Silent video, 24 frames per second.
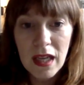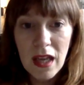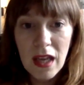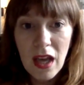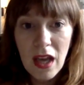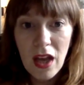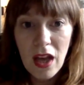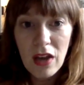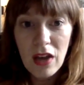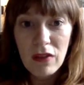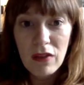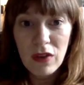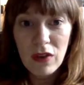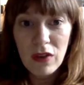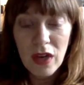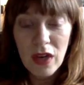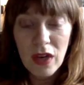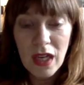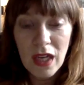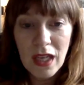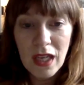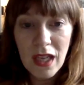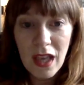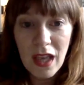of your
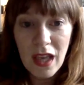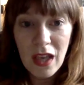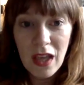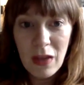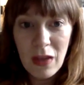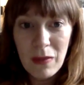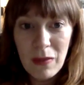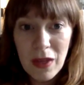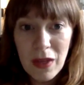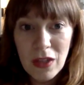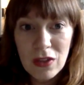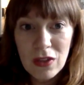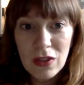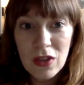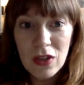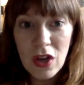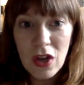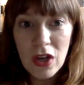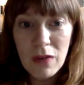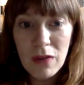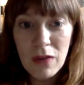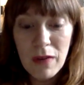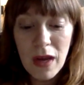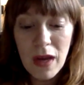income. And you're
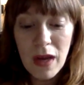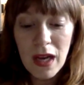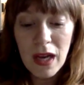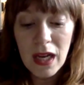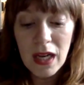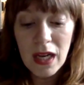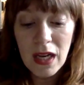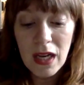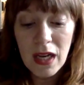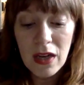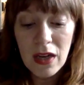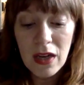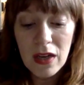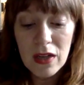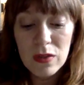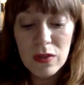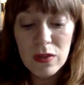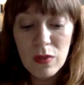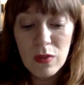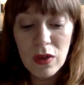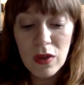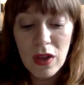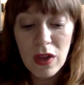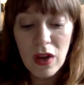talking about
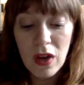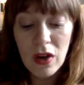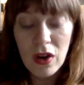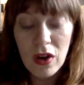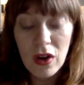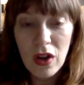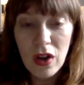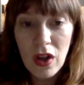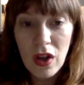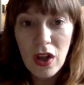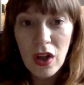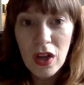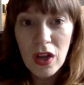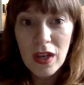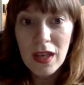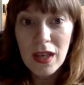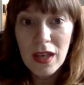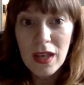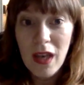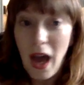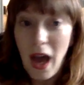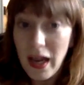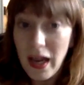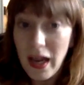areas where they're
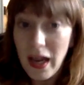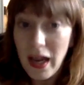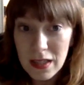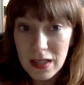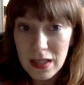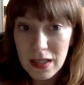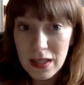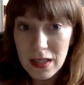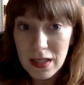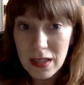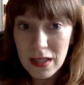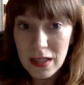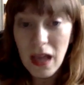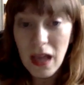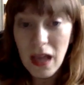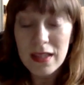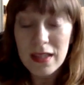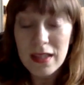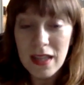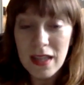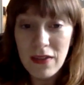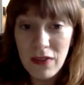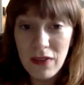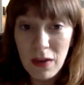not nice,
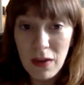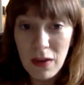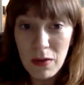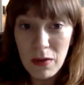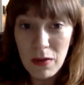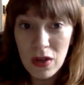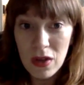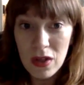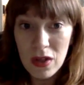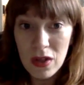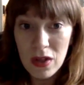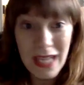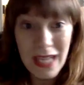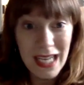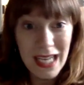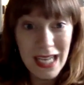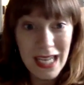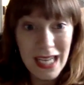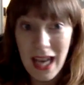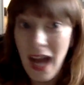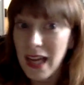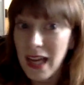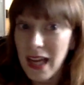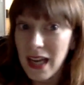not safe neighborhoods
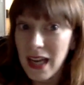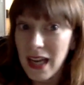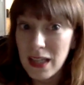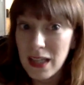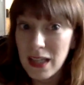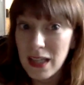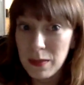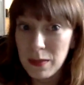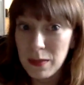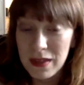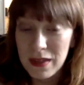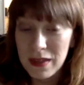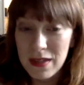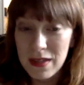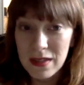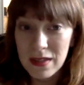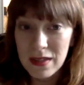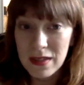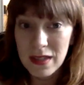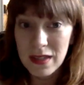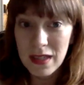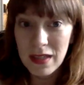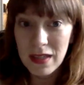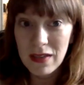and not nice places to
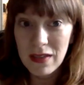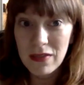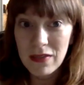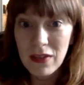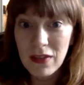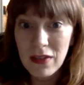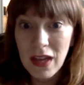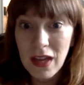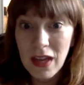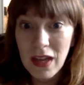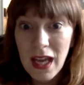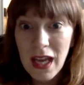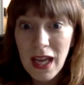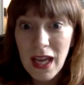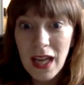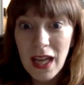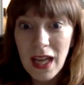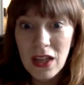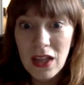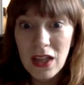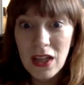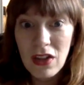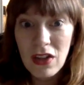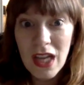live.
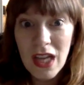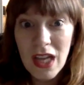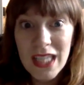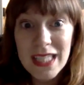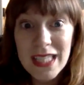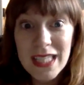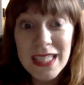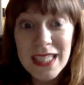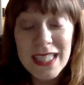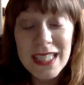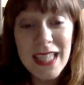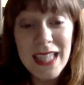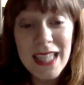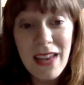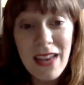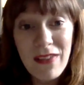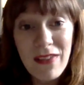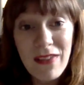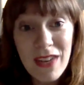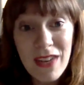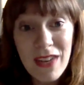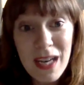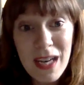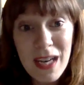And they're like
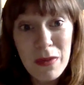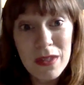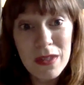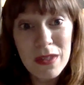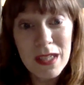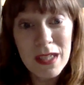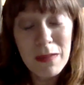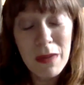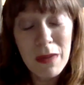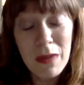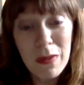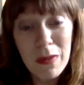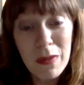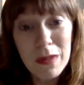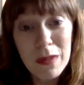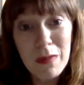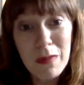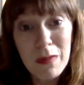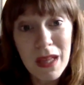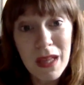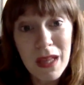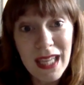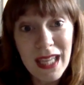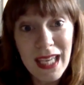70% of people's
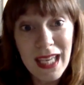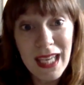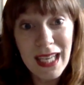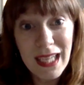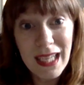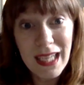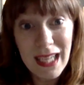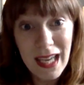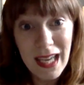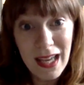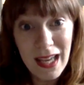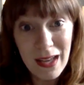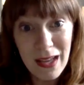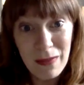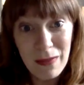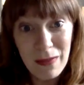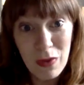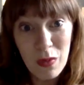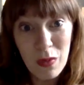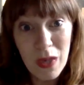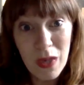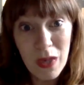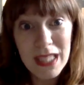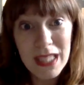monthly income.
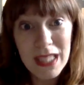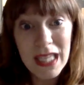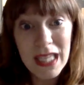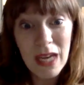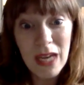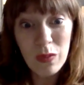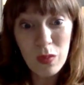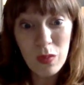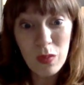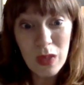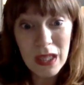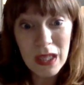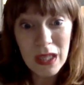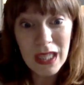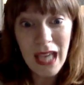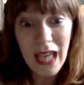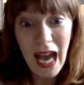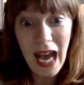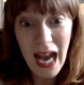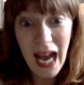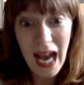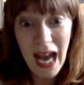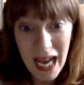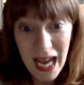The rent is
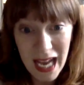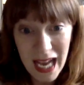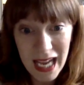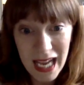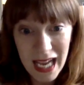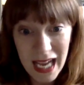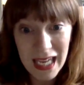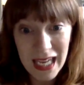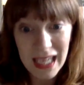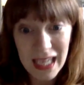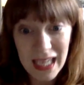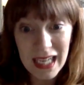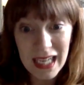really high.